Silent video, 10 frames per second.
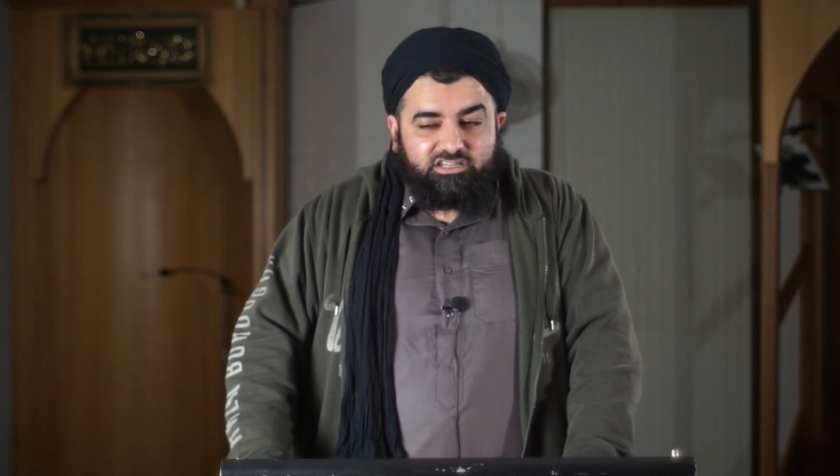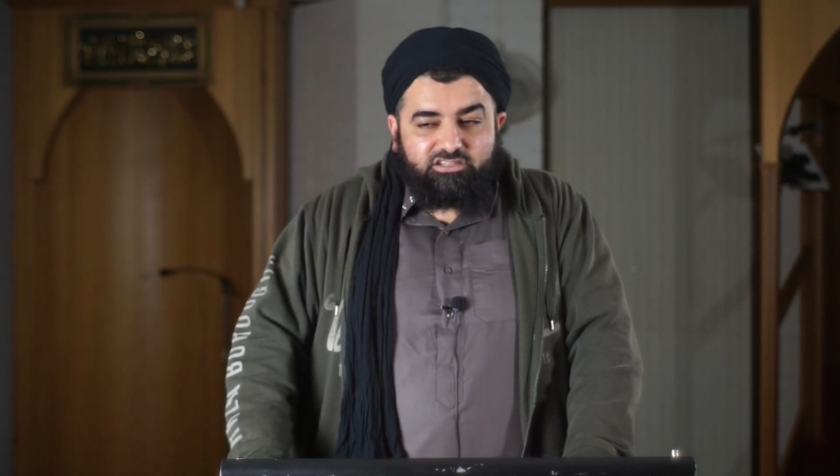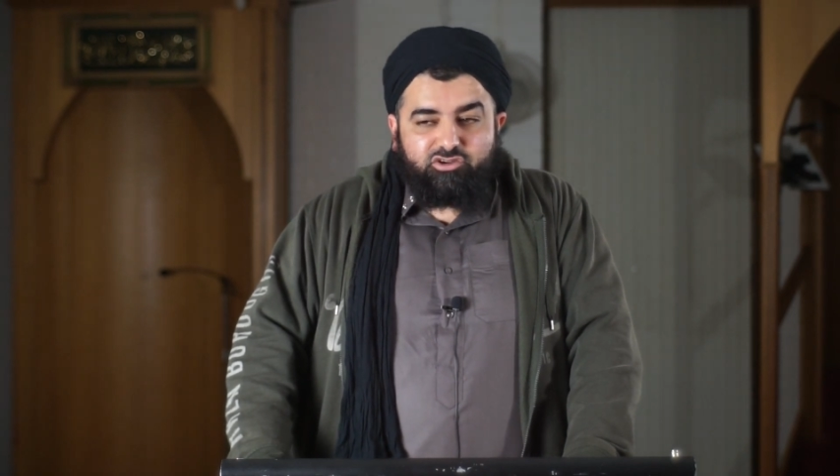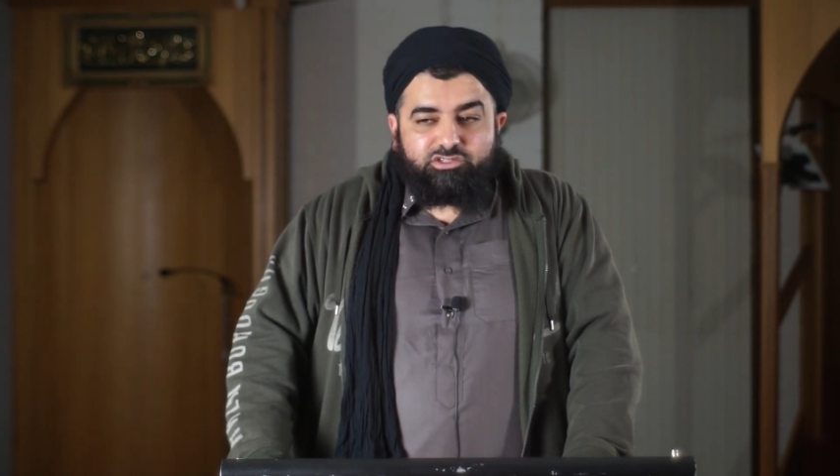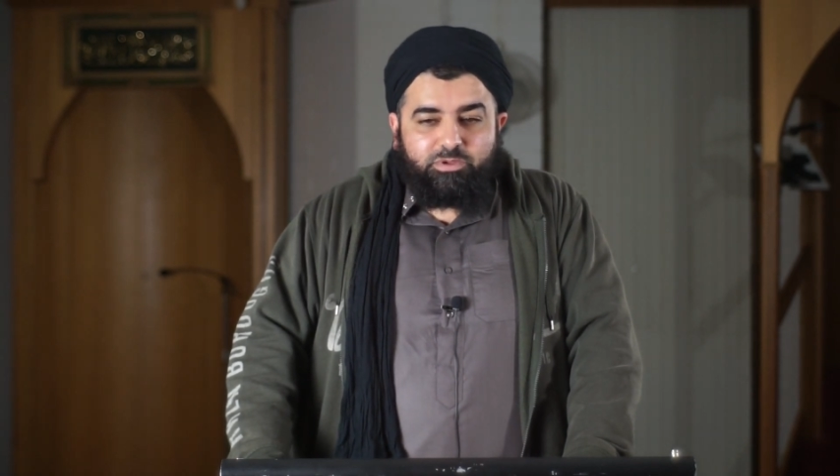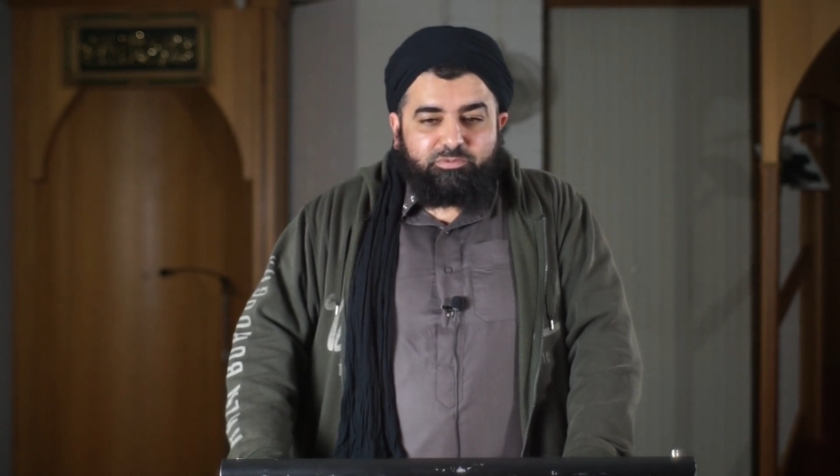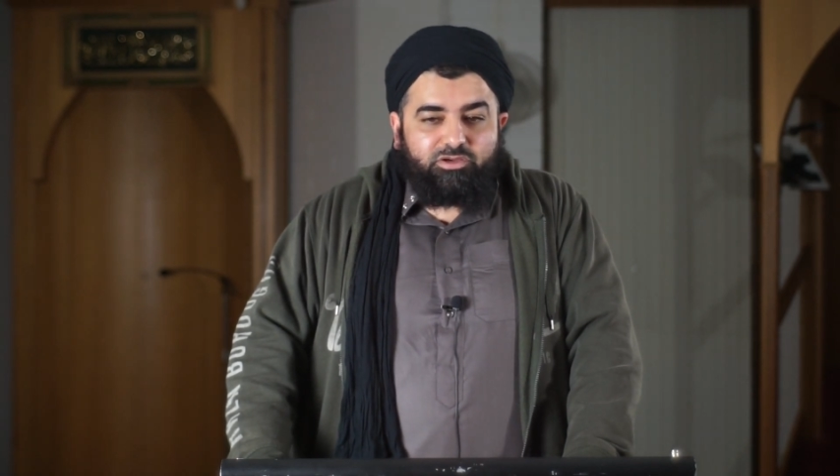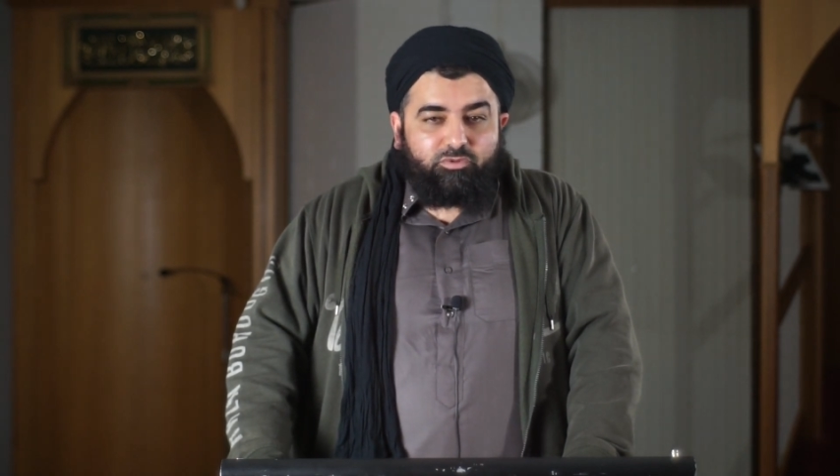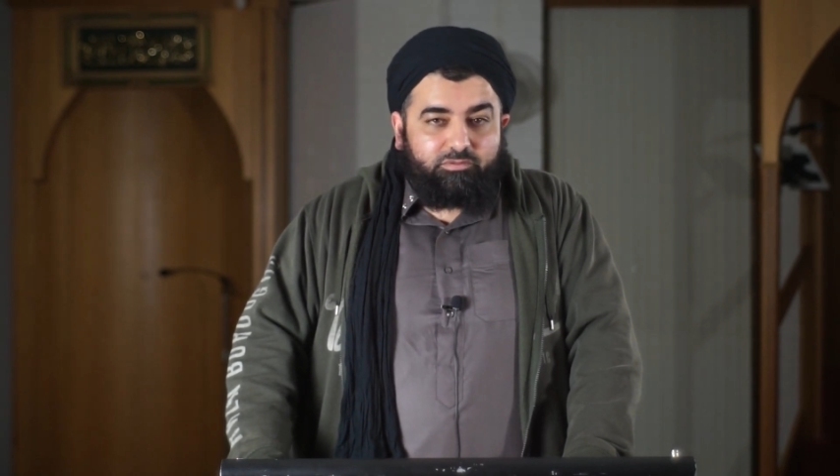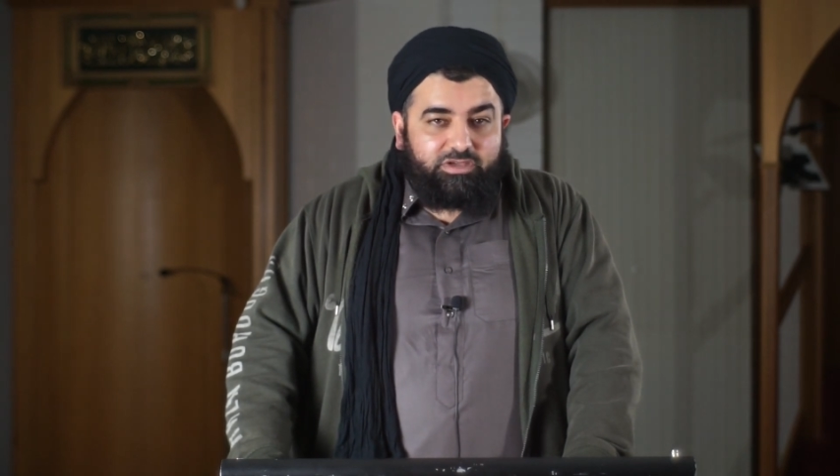Now those people
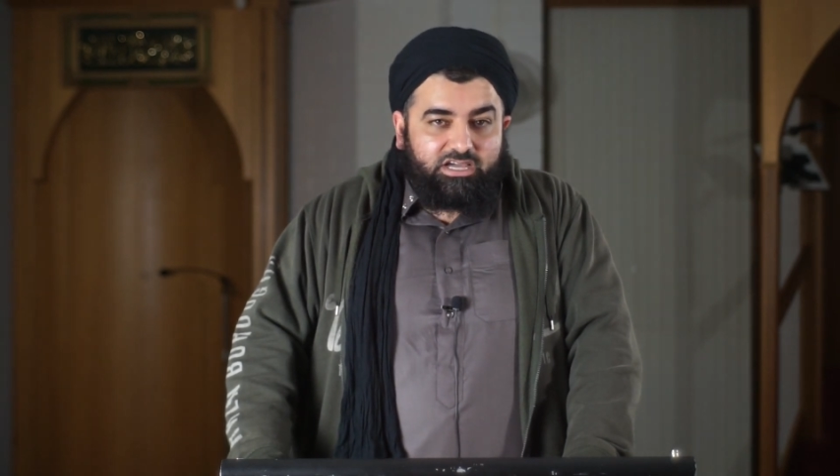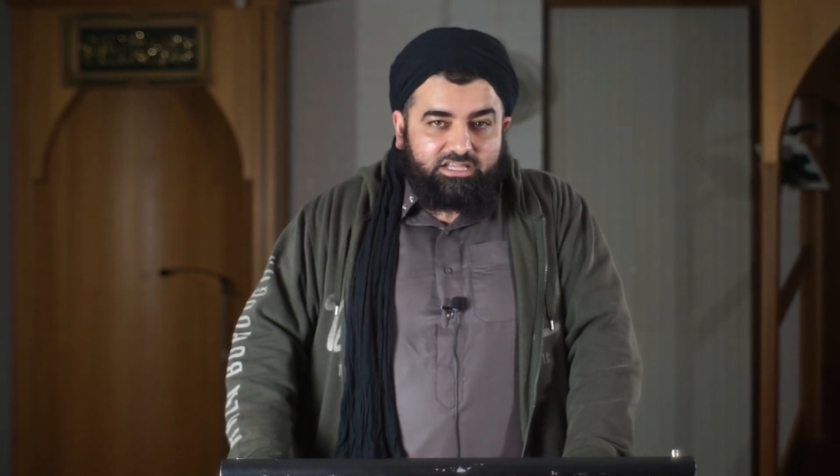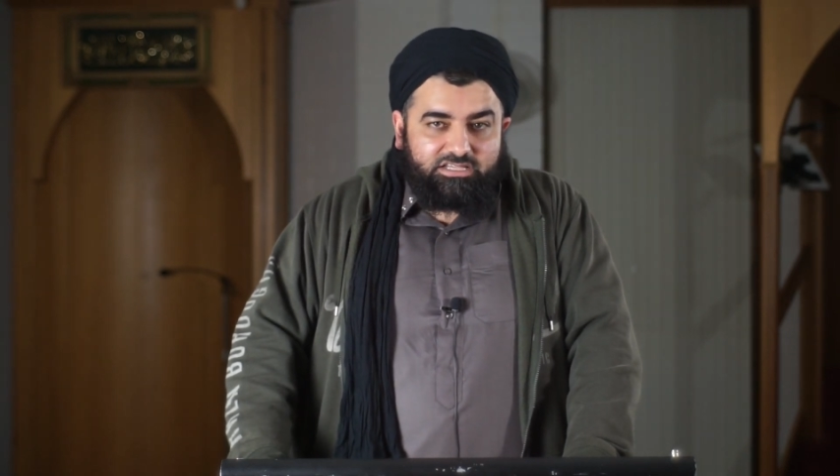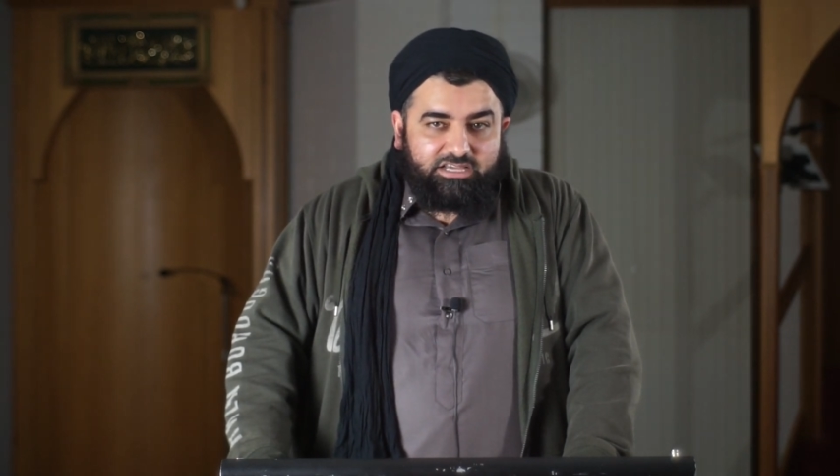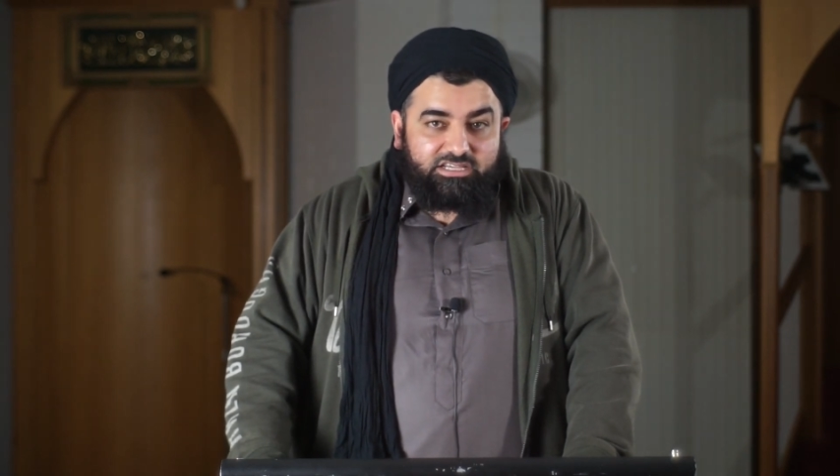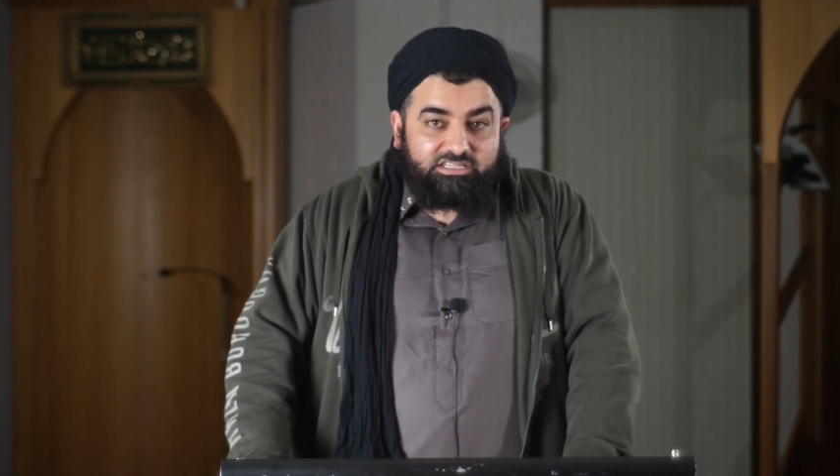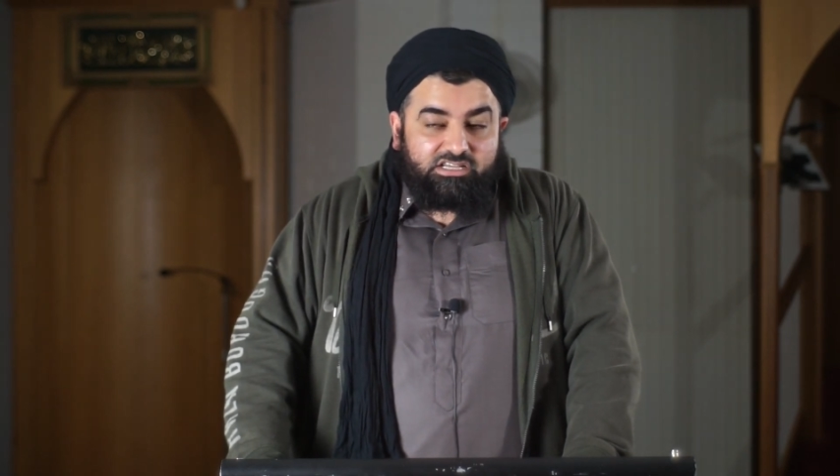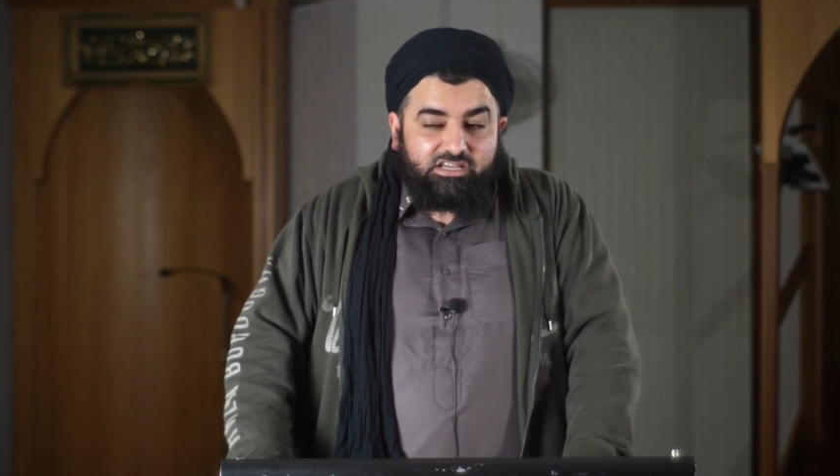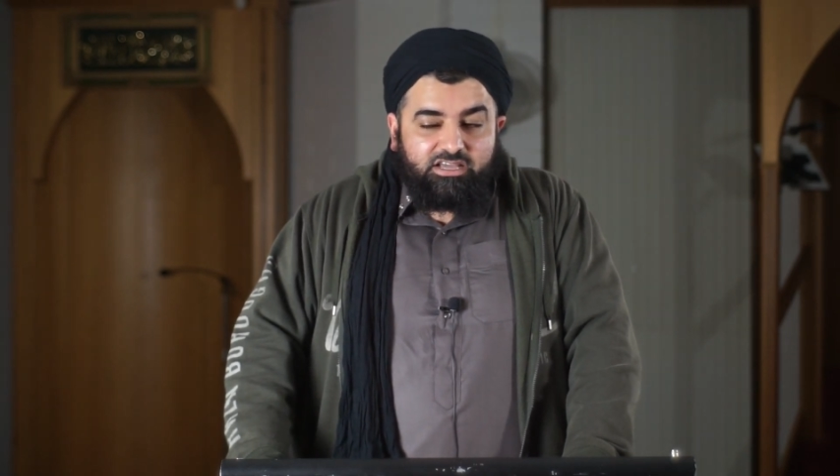that want to make other days